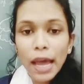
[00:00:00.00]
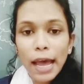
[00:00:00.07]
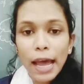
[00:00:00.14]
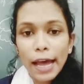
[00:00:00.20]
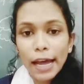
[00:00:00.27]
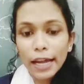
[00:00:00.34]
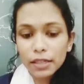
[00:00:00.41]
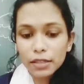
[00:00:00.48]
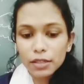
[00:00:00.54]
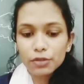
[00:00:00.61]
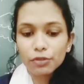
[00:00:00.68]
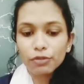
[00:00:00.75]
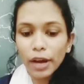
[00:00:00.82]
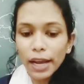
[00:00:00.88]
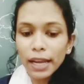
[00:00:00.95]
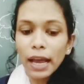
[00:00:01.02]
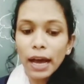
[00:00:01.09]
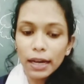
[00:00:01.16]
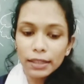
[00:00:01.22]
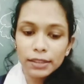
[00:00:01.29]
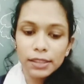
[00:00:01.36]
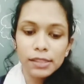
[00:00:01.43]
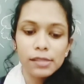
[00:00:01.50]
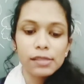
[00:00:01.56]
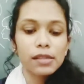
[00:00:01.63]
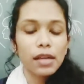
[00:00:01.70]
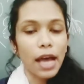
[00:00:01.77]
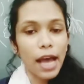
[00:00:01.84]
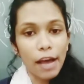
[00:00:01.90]
and while
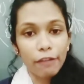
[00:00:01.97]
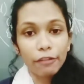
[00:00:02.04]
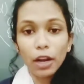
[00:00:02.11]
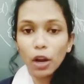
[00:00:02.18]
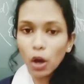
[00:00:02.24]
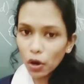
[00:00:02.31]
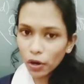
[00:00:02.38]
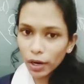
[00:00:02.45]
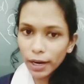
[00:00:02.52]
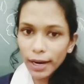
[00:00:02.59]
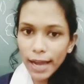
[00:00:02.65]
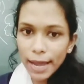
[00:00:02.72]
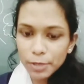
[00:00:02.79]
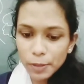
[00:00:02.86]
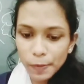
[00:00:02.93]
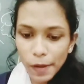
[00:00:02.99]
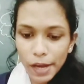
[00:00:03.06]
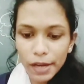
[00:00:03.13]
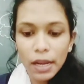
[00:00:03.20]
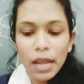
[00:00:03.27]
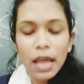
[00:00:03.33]
others have a longer lifespan,